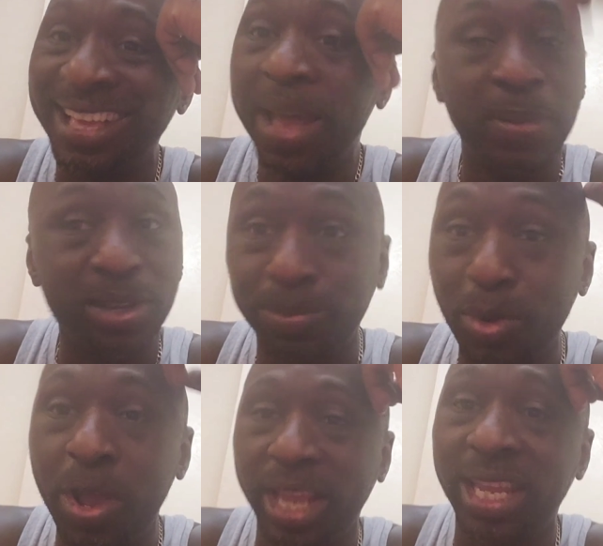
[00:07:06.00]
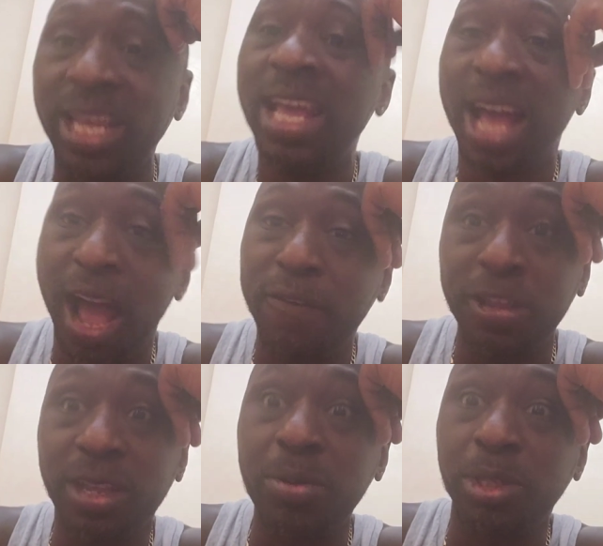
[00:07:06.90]
Because, boy, I
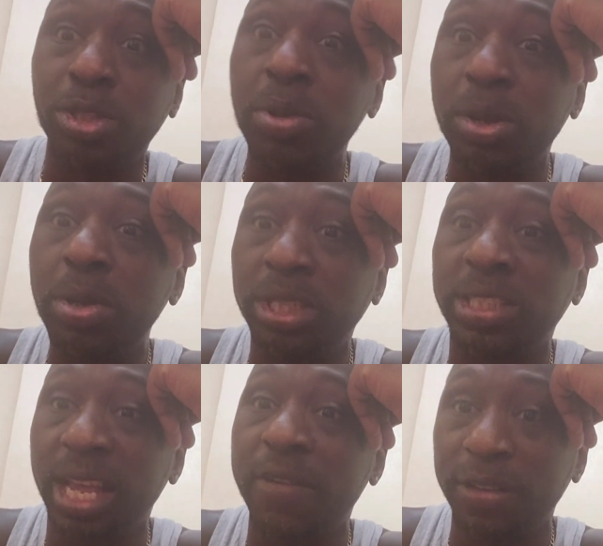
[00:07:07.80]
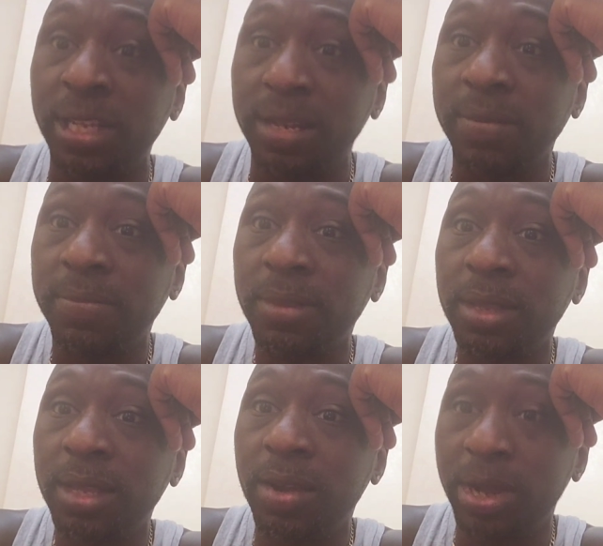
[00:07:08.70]
think he would soon lose his hair if he didn't
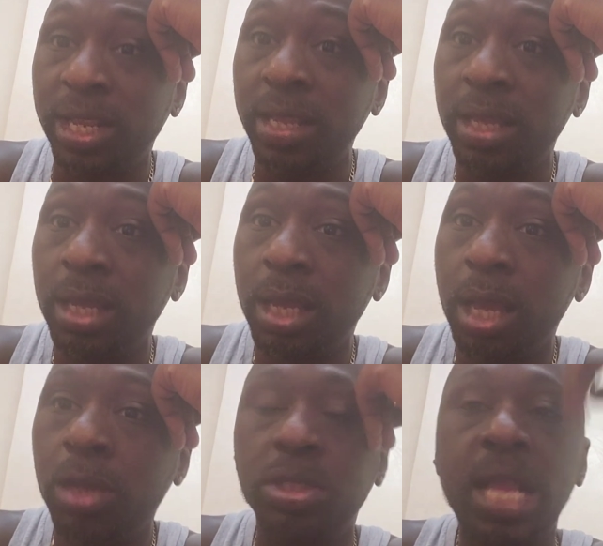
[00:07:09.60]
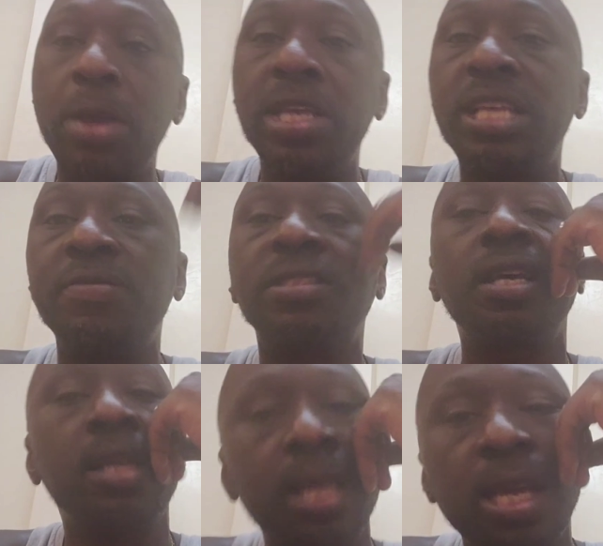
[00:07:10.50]
already. Because now he's having to
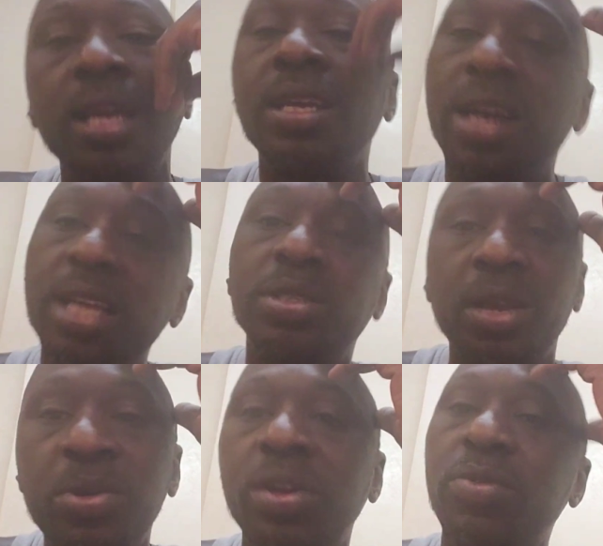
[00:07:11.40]
say, yeah, guys, yeah, we've got the